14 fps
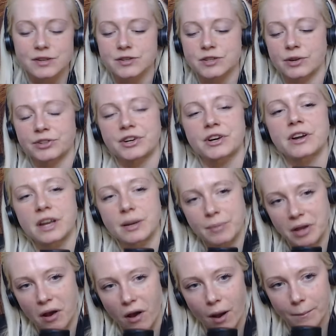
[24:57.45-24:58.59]
So they're going to
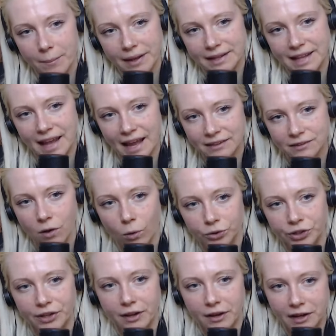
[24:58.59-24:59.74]
be humping that
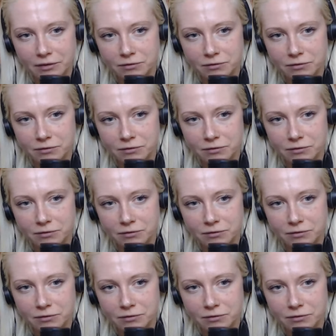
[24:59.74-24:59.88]
golden